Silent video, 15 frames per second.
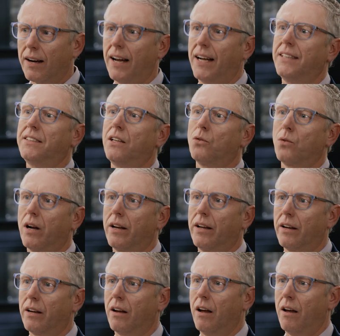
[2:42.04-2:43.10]
clients are
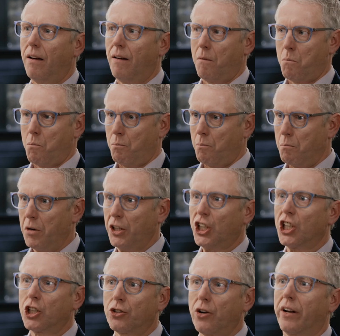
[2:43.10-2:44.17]
running
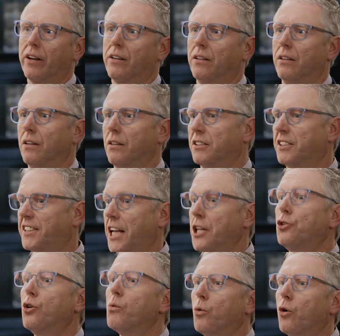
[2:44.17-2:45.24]
mission critical
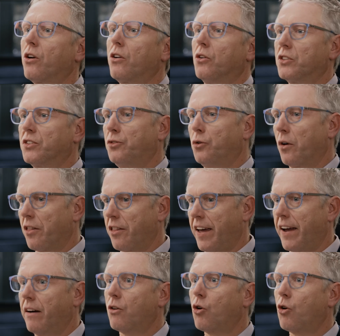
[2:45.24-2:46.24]
central workloads for their